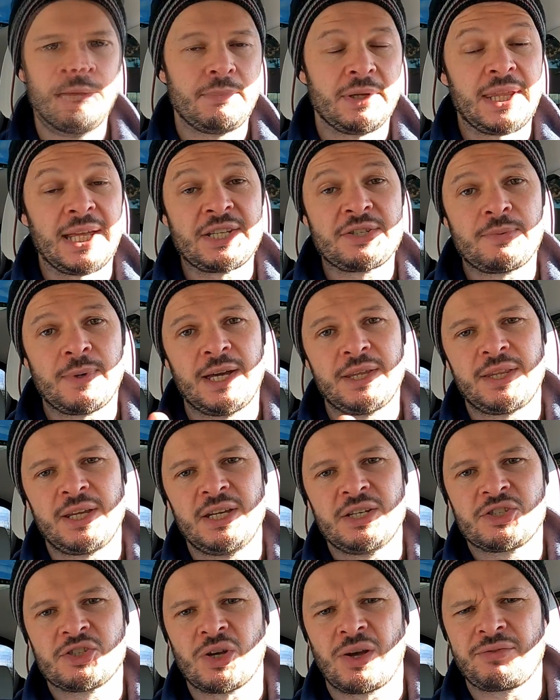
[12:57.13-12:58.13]
But that's where
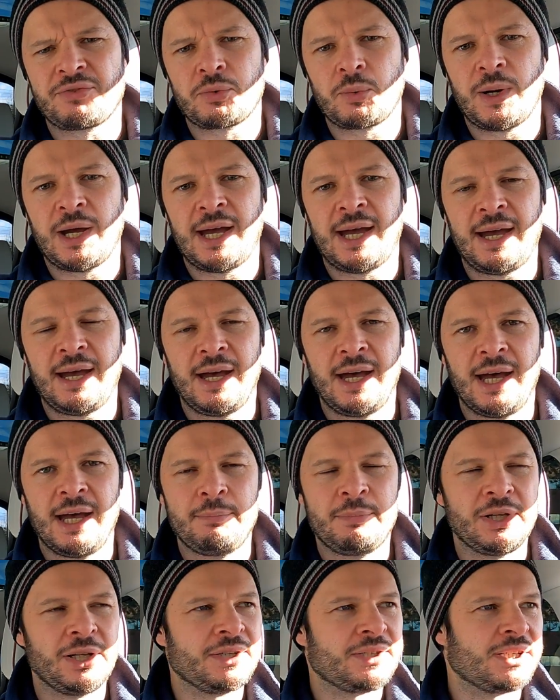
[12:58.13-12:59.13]
the software uh,
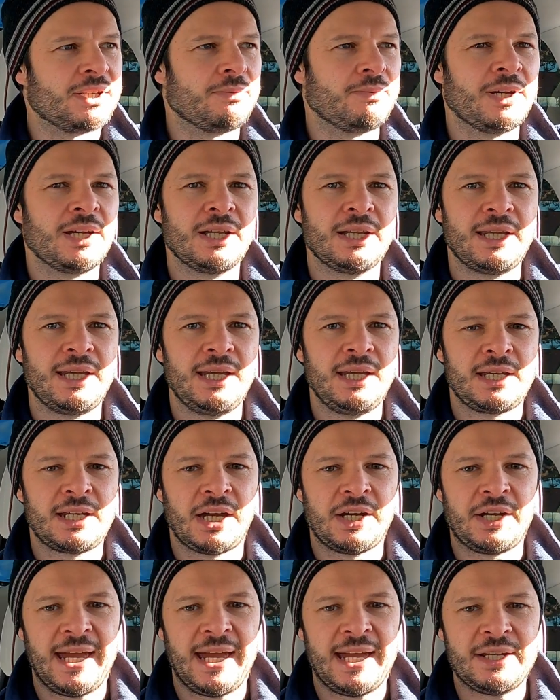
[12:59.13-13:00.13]
ability really
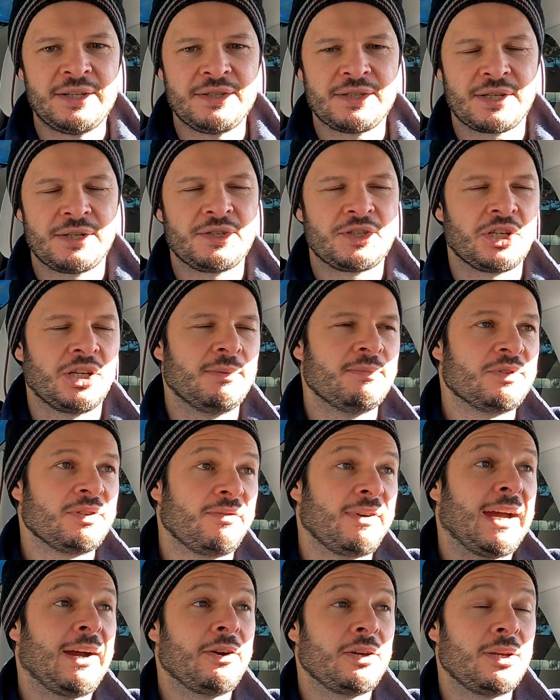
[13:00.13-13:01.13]
of ends in terms
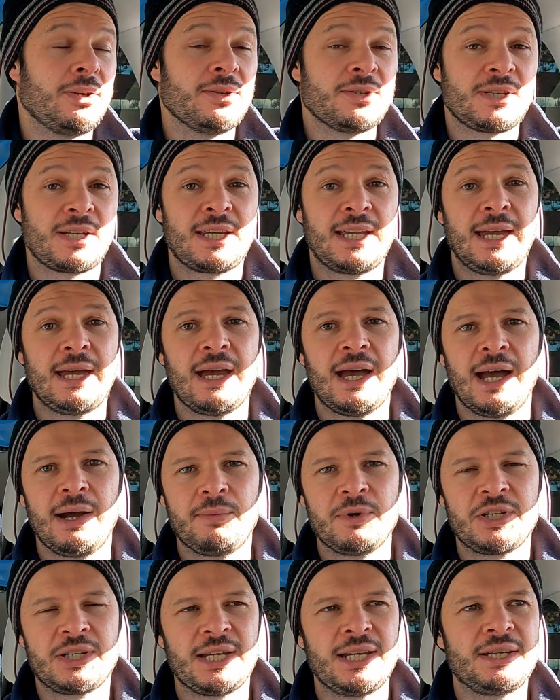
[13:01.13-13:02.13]
of our using it.
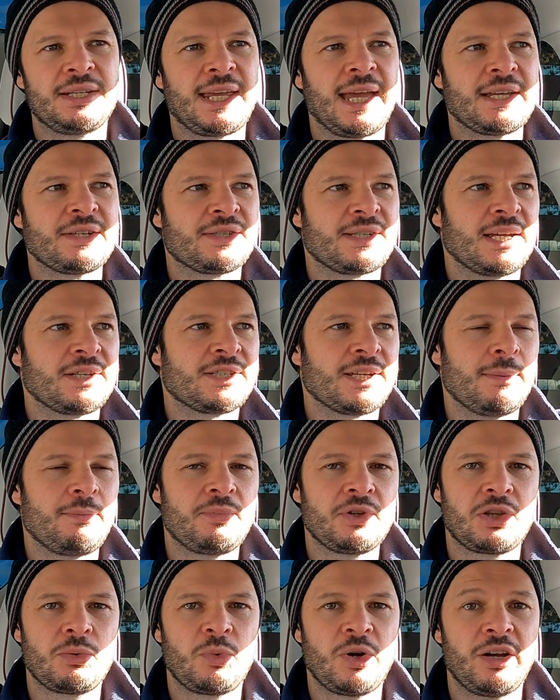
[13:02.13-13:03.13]
Uh, we did get set up
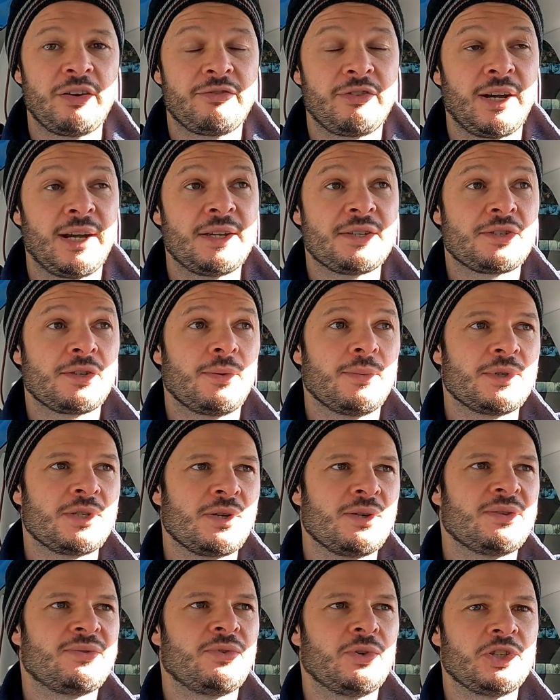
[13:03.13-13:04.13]
with the Wi-Fi, so it
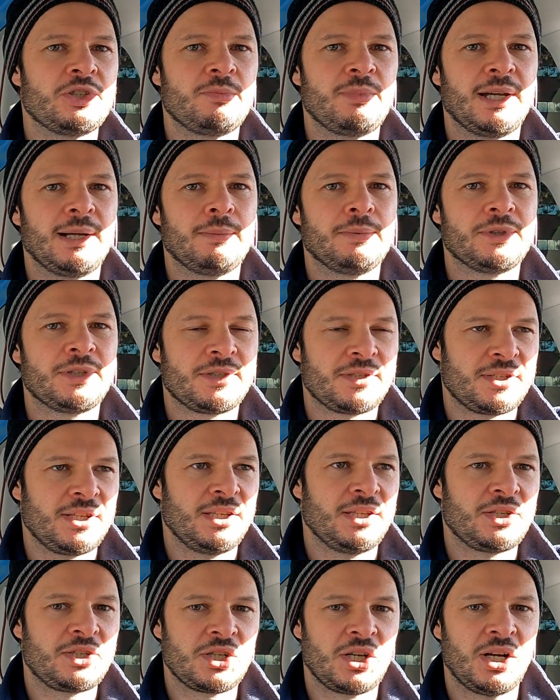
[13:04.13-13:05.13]
was useful to be able to
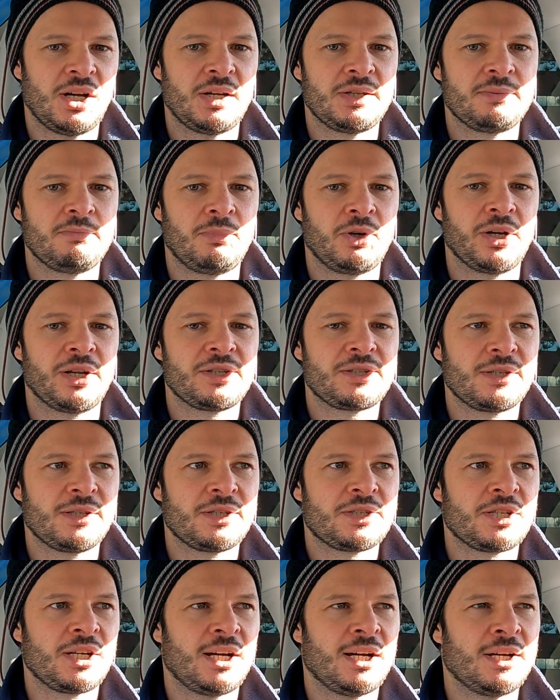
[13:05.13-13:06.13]
see the charge, monitor
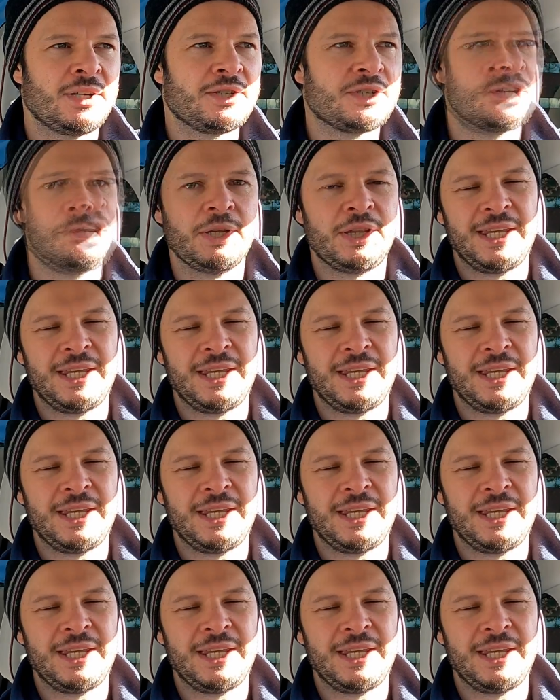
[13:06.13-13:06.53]
the charge.